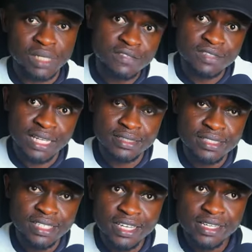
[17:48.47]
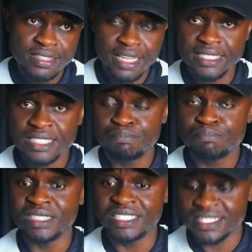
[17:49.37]
that tithing
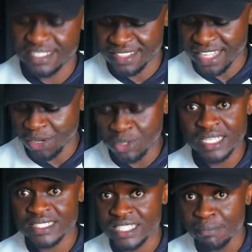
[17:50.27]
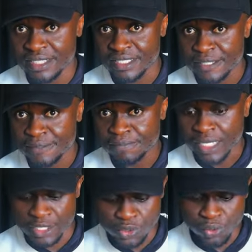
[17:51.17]
predates the Old Testament. And
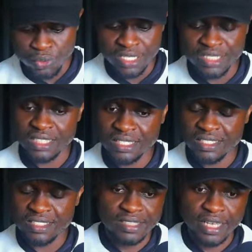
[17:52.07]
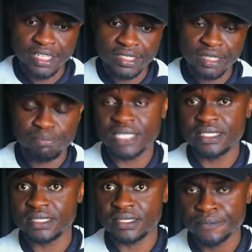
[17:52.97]
so is a
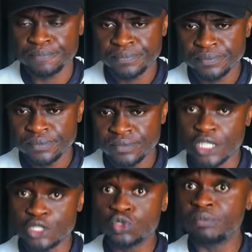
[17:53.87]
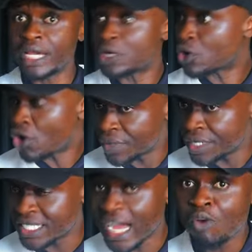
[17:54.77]
practice that should be encouraged,
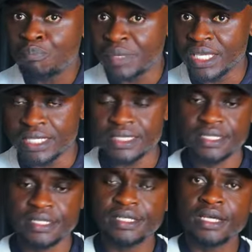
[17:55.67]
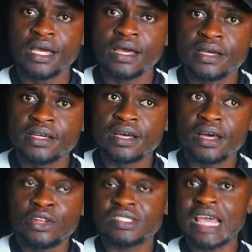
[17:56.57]
albeit
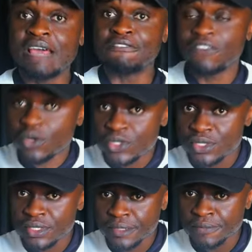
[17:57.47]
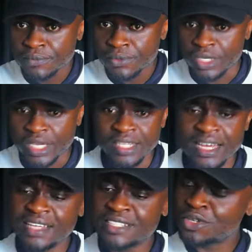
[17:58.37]
not enforced. Okay,
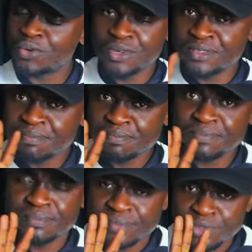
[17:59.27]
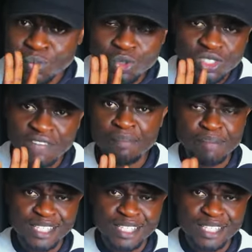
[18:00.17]
so whichever part